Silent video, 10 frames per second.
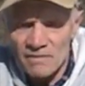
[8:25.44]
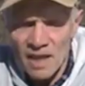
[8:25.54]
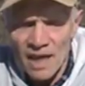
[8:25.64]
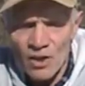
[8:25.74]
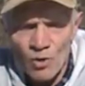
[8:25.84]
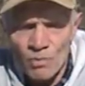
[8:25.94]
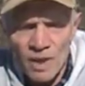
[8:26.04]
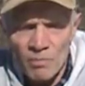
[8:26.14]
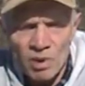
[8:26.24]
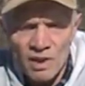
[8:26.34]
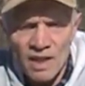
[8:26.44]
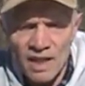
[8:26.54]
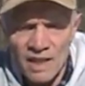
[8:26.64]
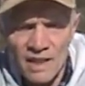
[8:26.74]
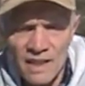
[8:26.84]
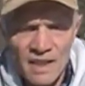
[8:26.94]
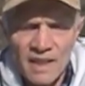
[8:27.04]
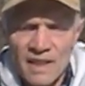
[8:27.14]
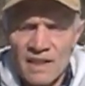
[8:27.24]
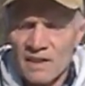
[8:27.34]
I know people, they
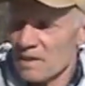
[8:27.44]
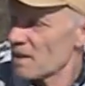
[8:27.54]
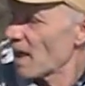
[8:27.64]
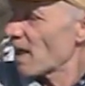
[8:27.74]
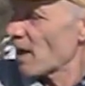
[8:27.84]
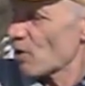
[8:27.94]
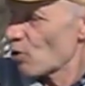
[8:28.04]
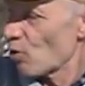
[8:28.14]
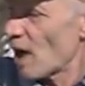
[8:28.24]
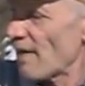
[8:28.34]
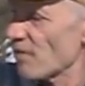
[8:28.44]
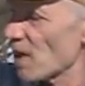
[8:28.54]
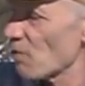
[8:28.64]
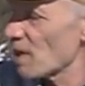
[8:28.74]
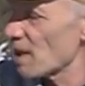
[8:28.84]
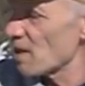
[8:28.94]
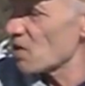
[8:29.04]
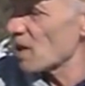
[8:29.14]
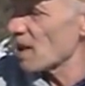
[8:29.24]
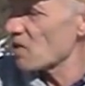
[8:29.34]
go hunting with these
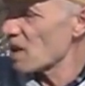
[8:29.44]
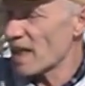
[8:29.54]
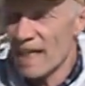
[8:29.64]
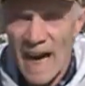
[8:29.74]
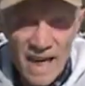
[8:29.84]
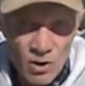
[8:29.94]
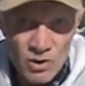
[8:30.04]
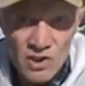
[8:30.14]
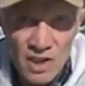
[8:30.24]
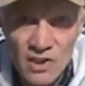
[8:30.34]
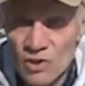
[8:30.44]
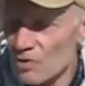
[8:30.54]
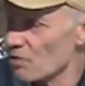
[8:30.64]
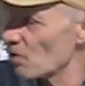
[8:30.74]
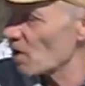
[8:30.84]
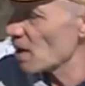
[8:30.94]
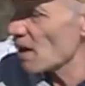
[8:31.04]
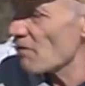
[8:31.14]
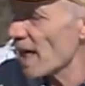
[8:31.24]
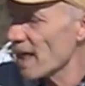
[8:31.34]
things like coyotes and so forth.
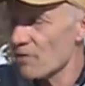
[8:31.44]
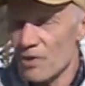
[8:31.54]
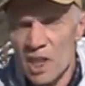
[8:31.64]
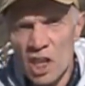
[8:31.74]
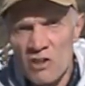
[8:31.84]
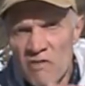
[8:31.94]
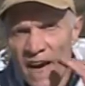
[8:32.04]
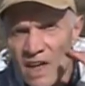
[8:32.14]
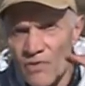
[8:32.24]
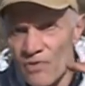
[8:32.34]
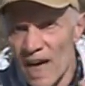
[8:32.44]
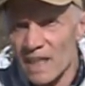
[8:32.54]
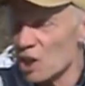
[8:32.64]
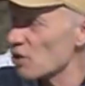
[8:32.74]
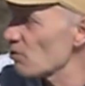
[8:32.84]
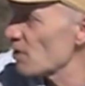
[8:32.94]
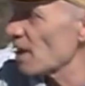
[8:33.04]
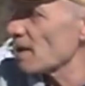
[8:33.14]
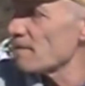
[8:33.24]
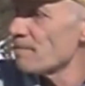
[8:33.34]
They're very efficient, very flat
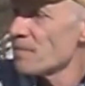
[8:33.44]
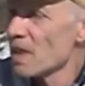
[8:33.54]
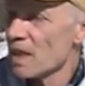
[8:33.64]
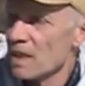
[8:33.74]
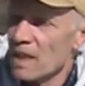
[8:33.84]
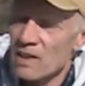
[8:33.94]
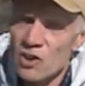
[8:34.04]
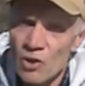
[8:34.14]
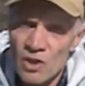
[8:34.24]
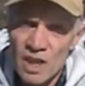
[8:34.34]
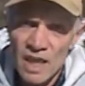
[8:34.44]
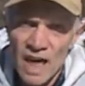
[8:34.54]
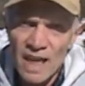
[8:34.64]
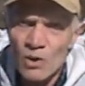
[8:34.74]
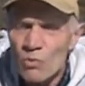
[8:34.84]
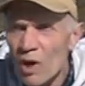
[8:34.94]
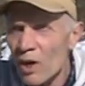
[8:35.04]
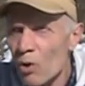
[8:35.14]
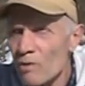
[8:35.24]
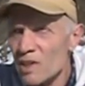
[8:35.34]
shooting. That's another thing. I don't want to
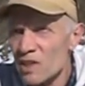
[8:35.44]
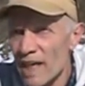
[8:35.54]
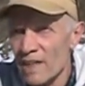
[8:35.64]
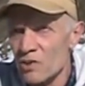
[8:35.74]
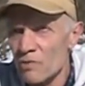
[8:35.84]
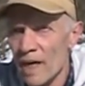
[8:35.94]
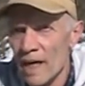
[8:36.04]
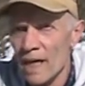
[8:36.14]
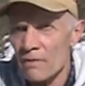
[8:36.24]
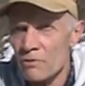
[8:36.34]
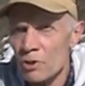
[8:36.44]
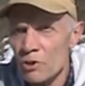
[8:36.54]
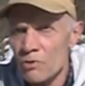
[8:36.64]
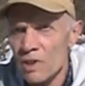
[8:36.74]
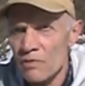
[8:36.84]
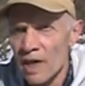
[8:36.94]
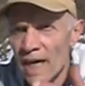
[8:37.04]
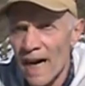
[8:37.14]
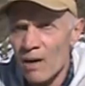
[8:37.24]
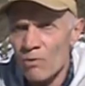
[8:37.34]
always guess where I have to shoot. If a
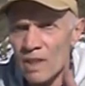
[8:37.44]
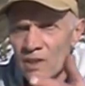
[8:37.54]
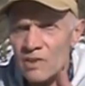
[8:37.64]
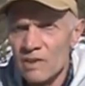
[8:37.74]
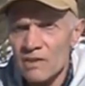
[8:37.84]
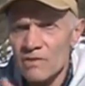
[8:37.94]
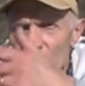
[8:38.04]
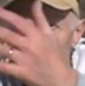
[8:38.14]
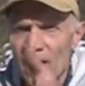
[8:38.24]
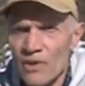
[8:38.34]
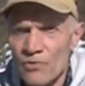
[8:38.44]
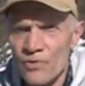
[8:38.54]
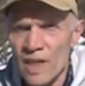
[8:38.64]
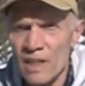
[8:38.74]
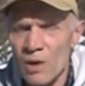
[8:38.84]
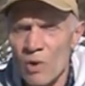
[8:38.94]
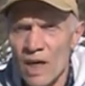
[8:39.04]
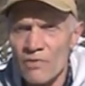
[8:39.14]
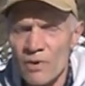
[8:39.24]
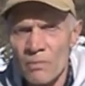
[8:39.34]
cow is 5 feet
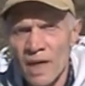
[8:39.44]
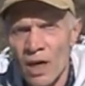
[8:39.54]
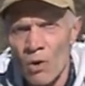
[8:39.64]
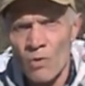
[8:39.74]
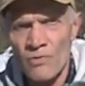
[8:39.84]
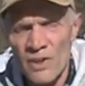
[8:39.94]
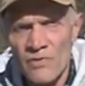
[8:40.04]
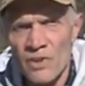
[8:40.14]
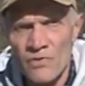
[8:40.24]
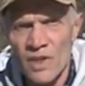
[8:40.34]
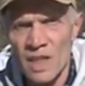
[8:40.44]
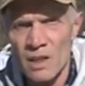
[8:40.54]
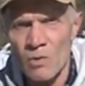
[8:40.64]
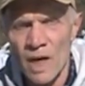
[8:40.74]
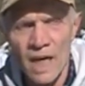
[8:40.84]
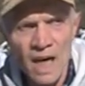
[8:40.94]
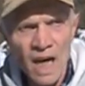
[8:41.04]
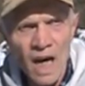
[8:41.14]
away from me or 50 feet away,